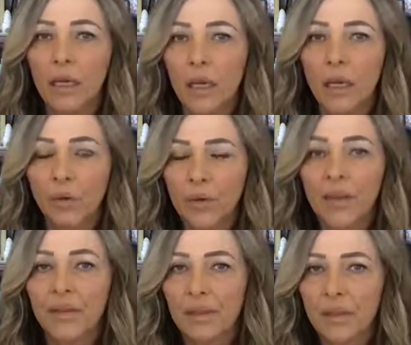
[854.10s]

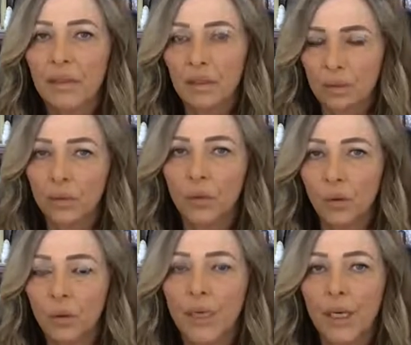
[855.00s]
within this
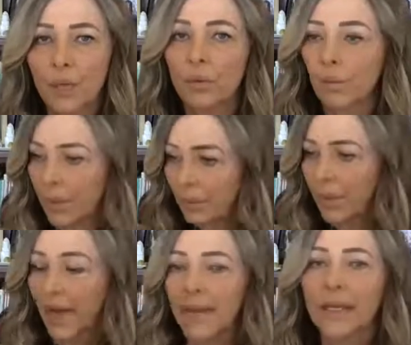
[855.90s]
school year,
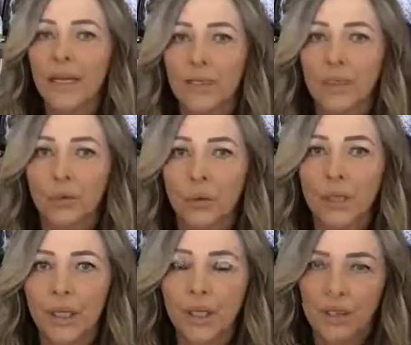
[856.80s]
by the next school
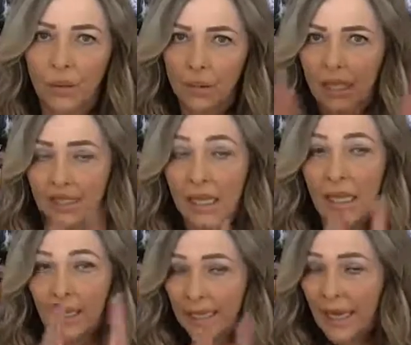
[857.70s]
year. So because
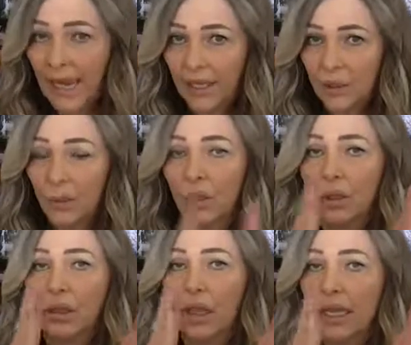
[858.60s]
an
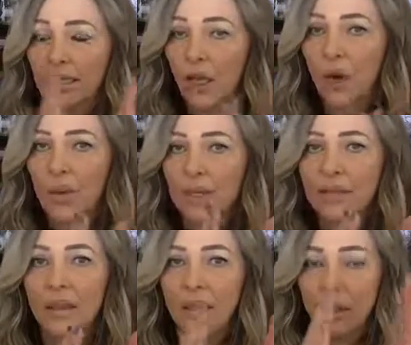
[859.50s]
annual is
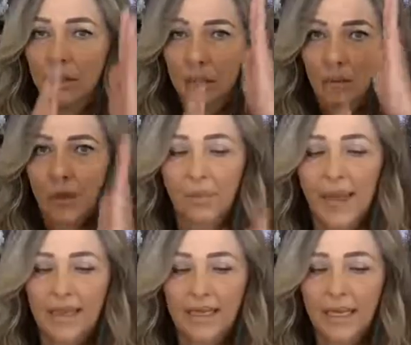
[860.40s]
always from
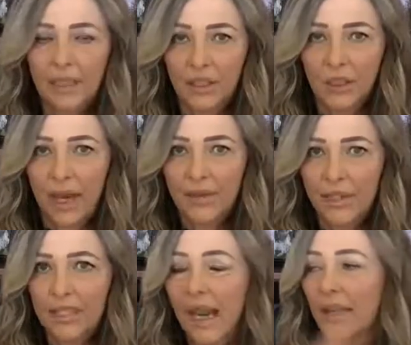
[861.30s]
that date that you're having
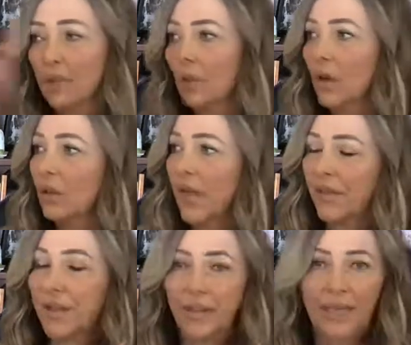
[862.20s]
the annual,
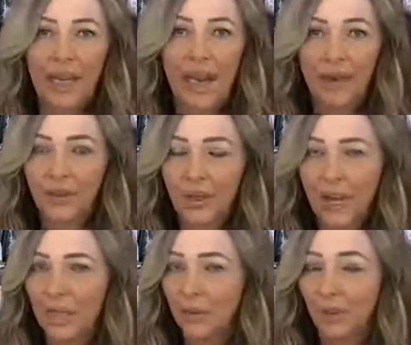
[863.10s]
and then you're going to have your
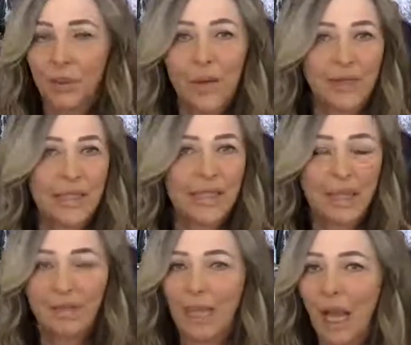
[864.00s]
annual around the
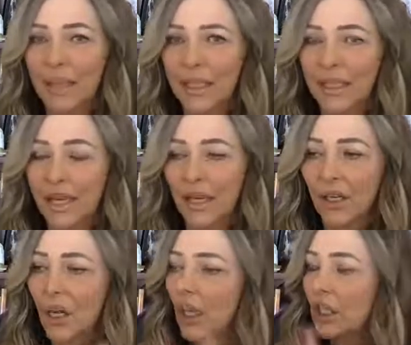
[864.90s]
same time in a
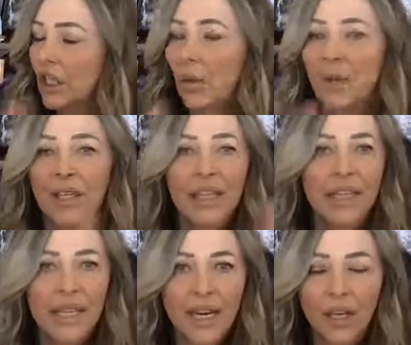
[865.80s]
year. So within a
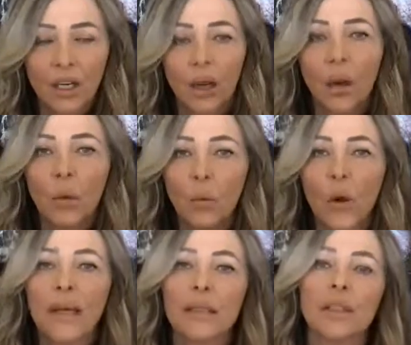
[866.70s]
year,
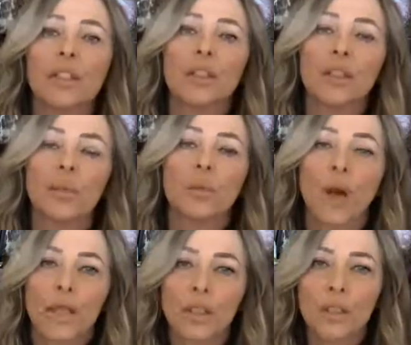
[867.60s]
what do you
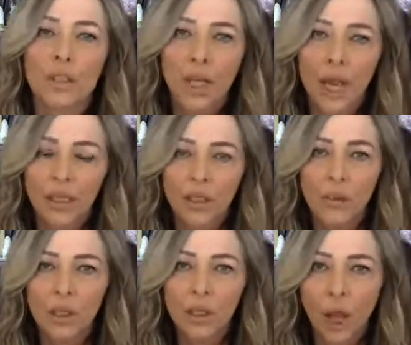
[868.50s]
want your child
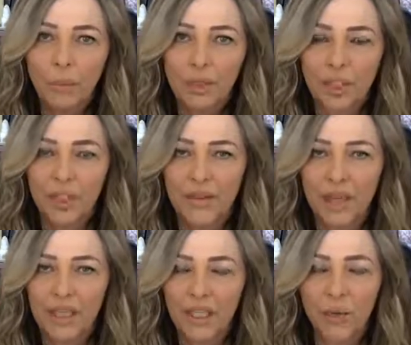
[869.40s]
to accomplish in
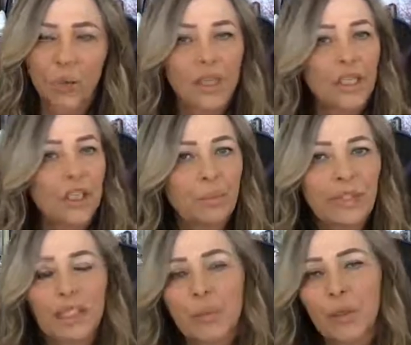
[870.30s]
that year? What is your
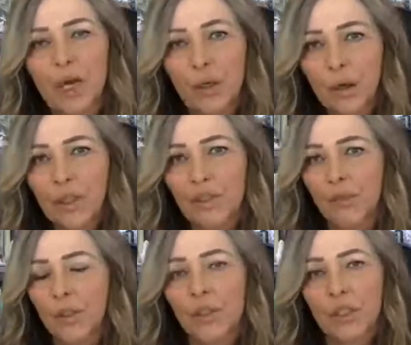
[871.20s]
biggest priority
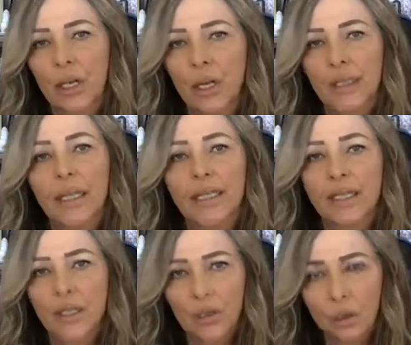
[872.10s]
for your child at
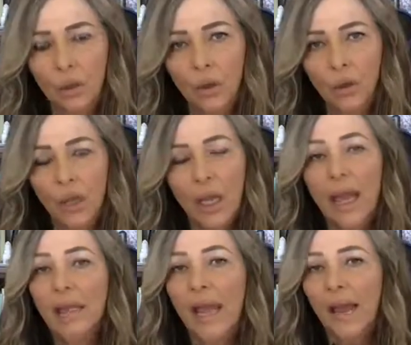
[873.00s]
school?
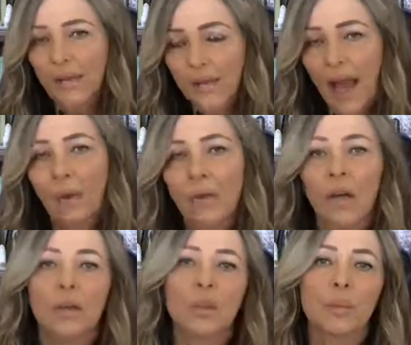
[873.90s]
And that would
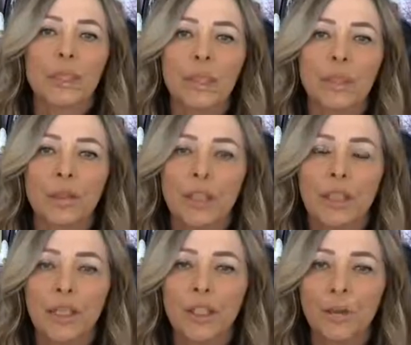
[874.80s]
also be included
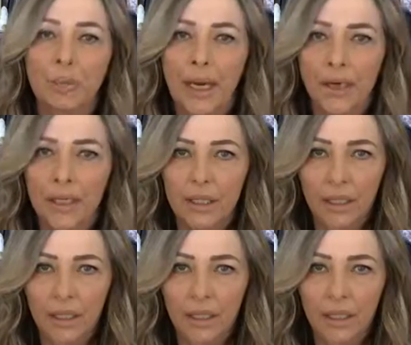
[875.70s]
in your parent